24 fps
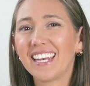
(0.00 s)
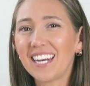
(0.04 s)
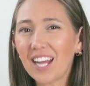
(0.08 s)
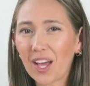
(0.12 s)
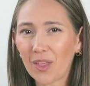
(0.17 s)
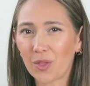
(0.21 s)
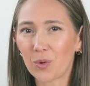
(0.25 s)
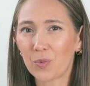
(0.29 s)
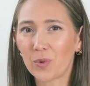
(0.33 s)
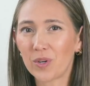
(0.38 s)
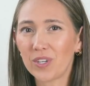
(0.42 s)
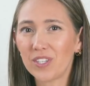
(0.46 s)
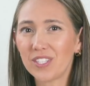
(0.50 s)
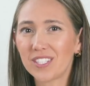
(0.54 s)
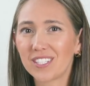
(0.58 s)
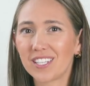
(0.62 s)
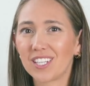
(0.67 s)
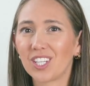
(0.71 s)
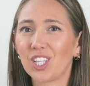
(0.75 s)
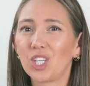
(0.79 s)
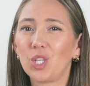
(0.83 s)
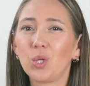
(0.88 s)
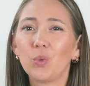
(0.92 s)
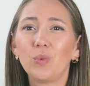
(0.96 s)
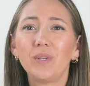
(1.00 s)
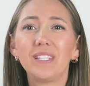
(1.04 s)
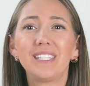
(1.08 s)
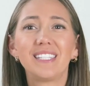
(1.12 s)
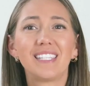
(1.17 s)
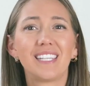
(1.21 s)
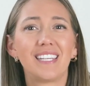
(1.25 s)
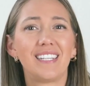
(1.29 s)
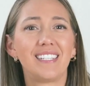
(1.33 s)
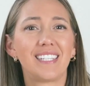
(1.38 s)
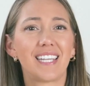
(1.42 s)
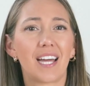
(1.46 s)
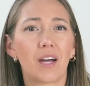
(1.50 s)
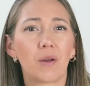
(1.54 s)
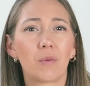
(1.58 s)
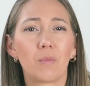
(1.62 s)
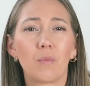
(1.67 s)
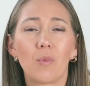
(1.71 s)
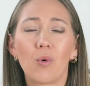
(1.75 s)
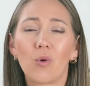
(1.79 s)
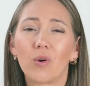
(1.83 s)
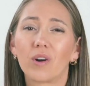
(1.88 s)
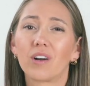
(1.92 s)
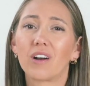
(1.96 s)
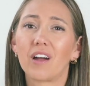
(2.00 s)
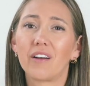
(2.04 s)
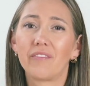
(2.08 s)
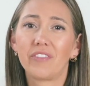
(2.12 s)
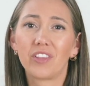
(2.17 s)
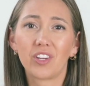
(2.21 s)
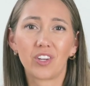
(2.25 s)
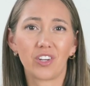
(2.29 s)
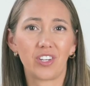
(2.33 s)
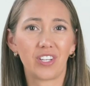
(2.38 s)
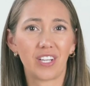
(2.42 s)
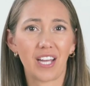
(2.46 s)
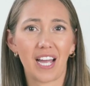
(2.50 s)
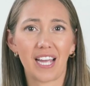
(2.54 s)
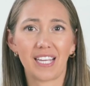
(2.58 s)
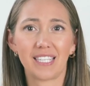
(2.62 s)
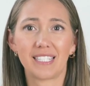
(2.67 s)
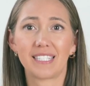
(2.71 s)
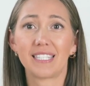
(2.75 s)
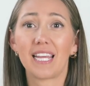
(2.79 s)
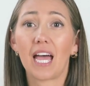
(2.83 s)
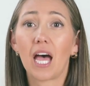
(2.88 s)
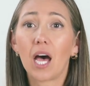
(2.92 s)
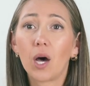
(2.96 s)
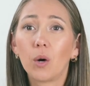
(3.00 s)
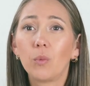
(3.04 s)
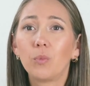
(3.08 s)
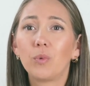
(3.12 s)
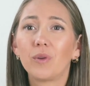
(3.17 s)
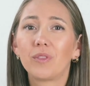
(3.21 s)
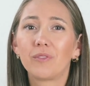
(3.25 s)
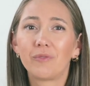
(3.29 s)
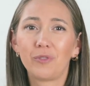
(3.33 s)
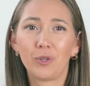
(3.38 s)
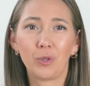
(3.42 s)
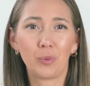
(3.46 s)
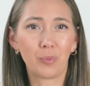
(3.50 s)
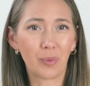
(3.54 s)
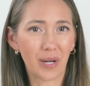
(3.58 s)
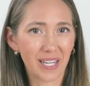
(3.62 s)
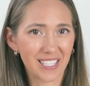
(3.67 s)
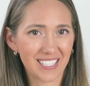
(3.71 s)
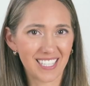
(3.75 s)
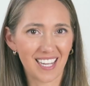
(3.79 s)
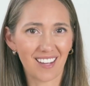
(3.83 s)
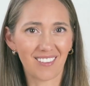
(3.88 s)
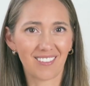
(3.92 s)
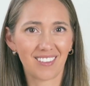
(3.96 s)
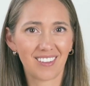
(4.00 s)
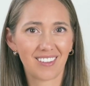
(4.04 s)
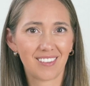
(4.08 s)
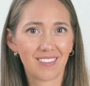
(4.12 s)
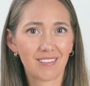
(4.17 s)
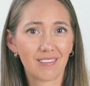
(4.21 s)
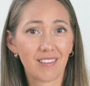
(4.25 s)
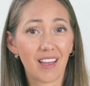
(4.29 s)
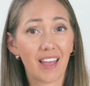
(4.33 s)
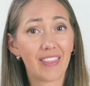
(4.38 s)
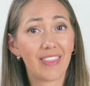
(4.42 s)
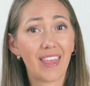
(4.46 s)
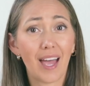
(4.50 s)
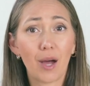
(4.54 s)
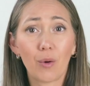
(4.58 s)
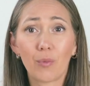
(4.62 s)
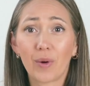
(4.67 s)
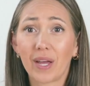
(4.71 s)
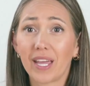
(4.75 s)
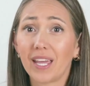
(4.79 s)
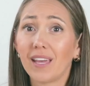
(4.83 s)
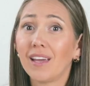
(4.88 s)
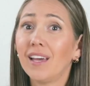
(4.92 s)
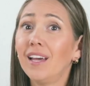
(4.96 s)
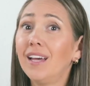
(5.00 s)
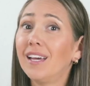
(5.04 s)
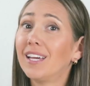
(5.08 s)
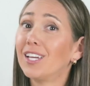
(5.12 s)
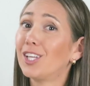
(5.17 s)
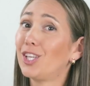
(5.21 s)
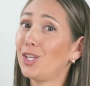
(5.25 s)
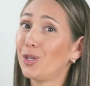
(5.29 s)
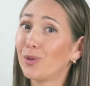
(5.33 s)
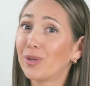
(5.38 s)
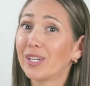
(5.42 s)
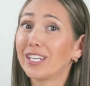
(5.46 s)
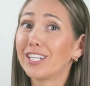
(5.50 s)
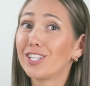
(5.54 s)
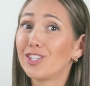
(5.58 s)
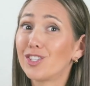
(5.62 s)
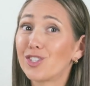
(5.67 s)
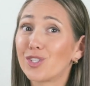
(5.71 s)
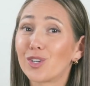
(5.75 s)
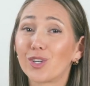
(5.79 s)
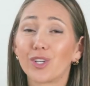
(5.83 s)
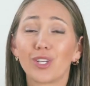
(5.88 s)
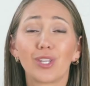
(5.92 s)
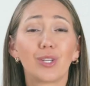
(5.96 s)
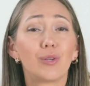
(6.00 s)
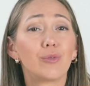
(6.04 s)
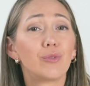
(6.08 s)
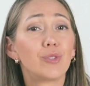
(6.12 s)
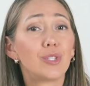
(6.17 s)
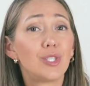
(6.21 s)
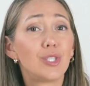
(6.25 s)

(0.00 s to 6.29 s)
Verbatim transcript: In other words, you would send down more of the good guys to help with food breakdown, and that way you can ensure you